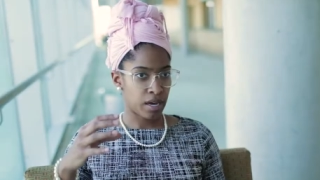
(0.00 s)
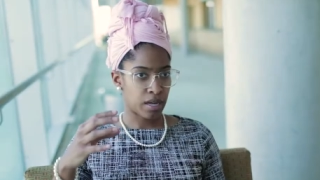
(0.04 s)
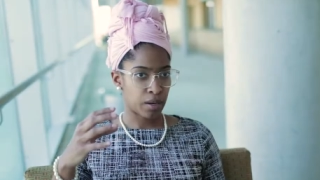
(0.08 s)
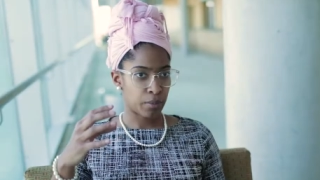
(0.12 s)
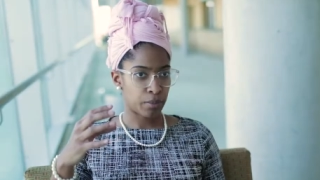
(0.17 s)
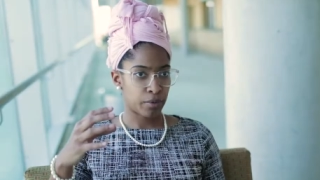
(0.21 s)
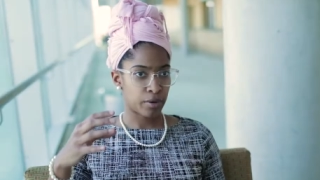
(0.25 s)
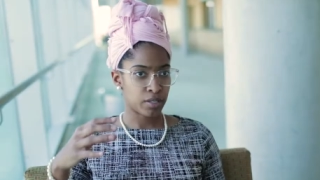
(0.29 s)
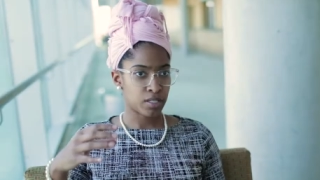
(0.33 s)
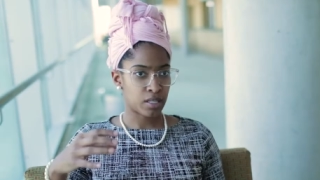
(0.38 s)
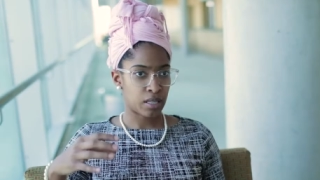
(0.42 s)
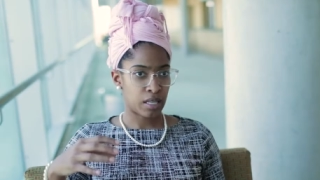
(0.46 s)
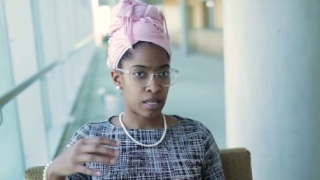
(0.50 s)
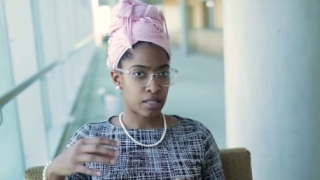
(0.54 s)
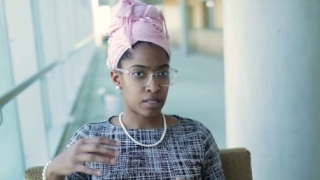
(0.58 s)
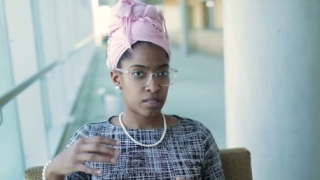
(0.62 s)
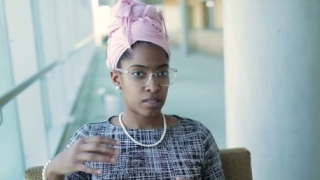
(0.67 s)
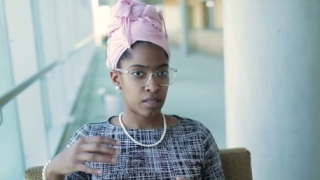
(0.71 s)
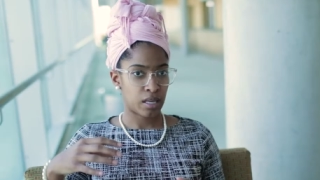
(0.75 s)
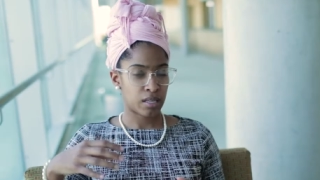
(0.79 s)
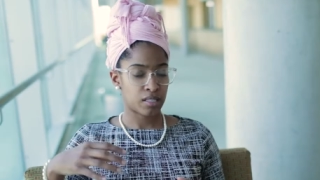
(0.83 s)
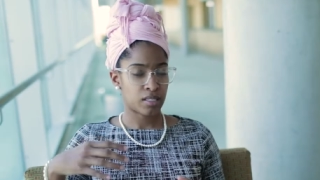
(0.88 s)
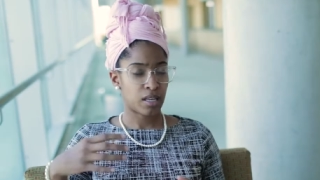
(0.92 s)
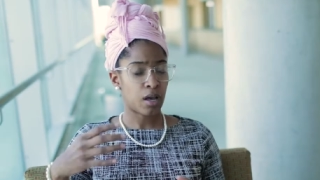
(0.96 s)
the kind of person
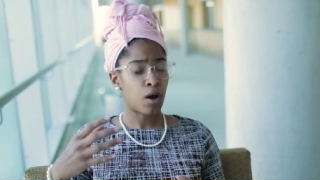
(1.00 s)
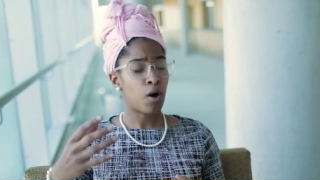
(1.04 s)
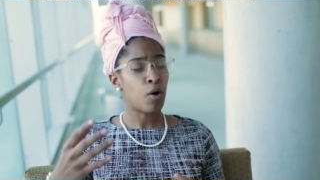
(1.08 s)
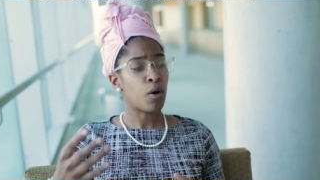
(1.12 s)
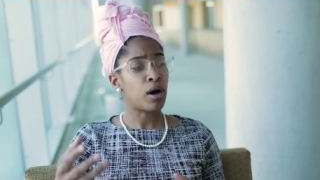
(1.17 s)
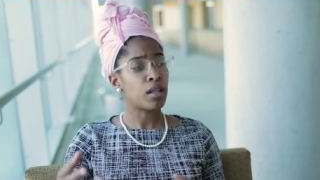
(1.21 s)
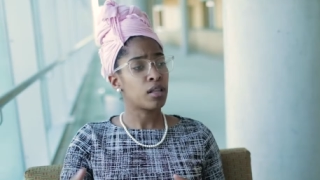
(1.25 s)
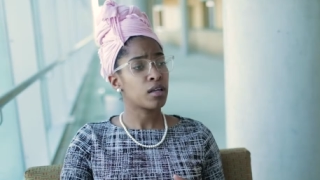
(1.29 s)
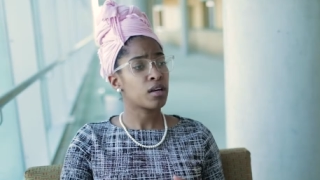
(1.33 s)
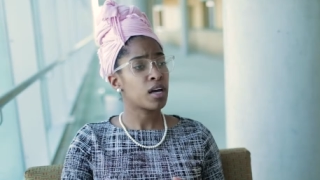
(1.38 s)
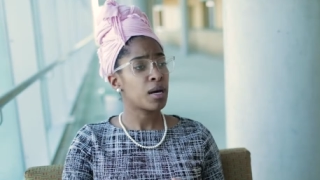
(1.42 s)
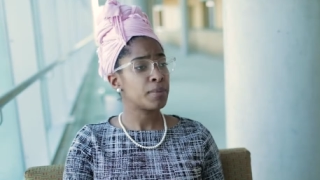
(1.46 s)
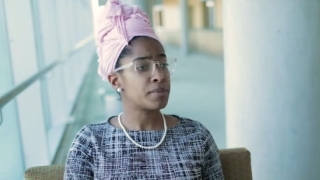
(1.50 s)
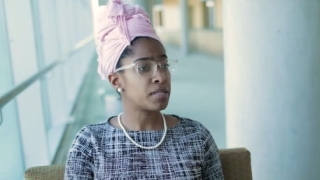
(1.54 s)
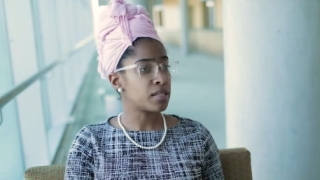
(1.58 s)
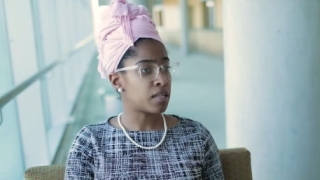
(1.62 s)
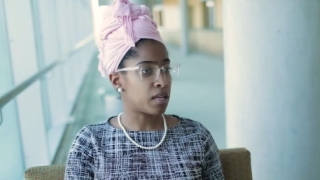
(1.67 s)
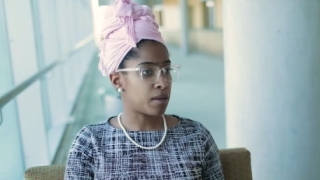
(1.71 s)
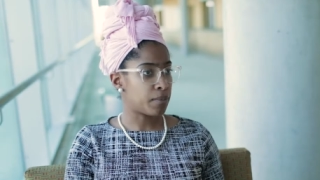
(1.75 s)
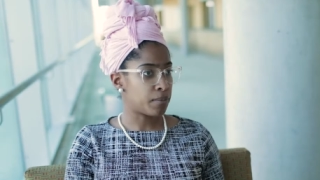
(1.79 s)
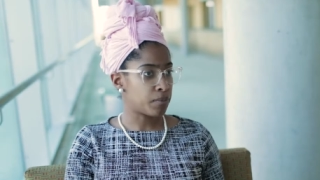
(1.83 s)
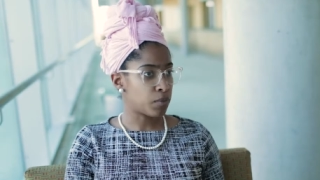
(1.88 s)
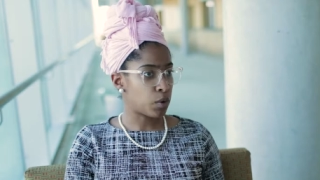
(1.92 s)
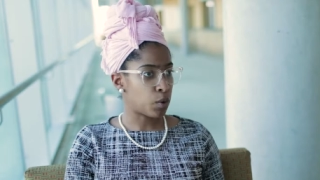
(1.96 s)
that they can say, oh, I look up to
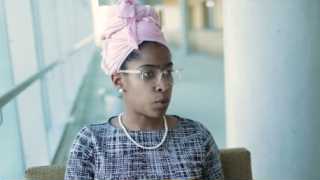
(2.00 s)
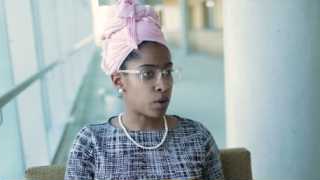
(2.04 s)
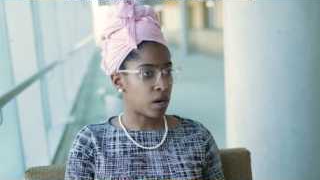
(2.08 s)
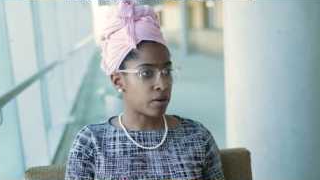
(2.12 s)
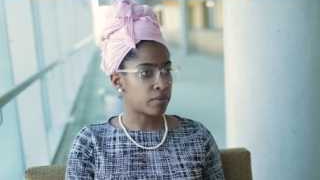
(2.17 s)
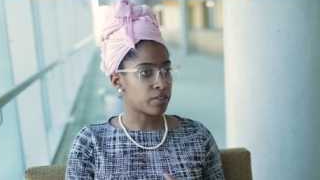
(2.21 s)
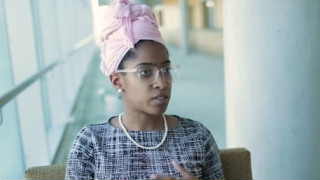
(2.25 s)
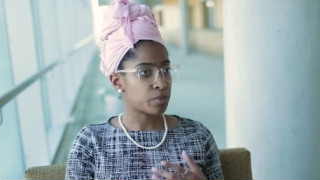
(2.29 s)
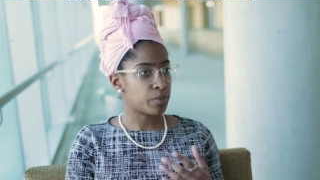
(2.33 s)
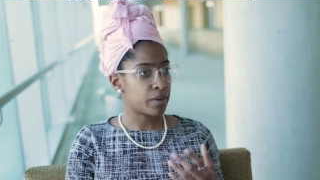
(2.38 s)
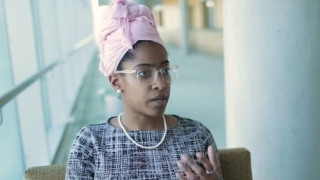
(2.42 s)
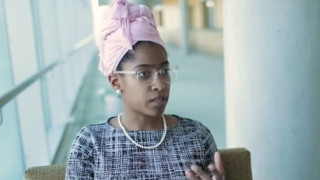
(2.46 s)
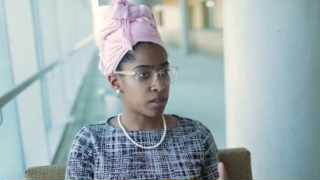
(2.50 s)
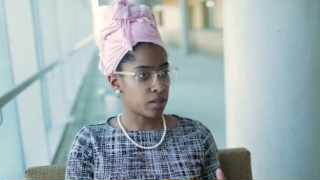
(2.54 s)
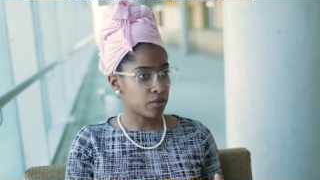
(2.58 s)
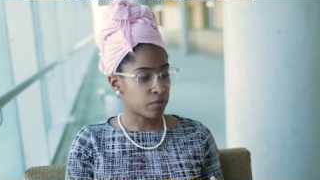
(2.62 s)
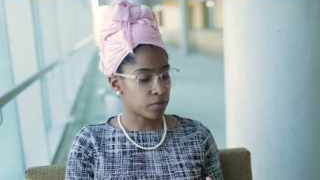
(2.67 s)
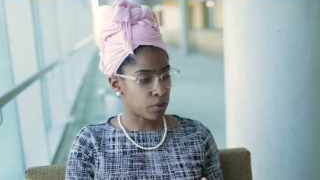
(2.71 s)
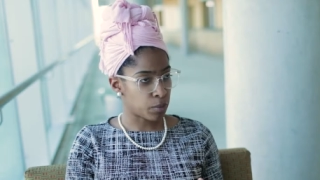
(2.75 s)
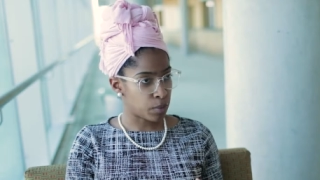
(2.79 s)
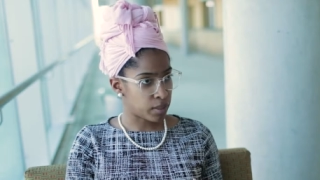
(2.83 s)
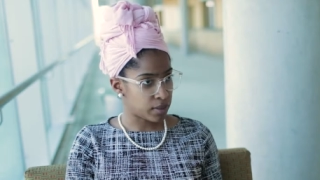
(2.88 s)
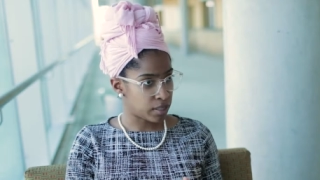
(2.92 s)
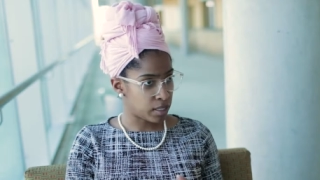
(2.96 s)
them, or I respect them
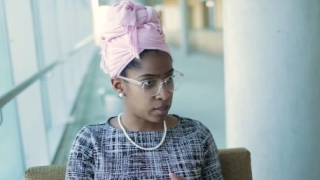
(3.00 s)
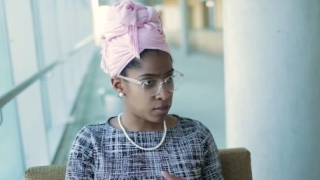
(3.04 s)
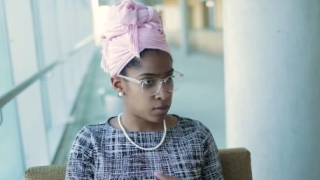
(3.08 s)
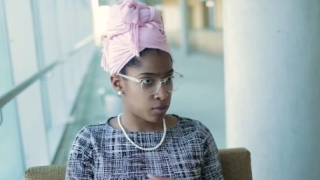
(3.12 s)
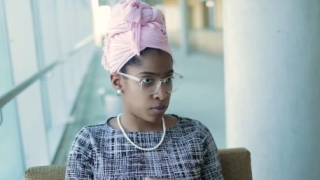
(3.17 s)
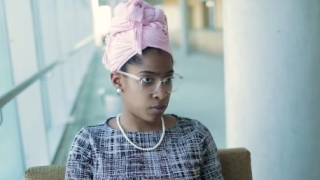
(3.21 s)
for what they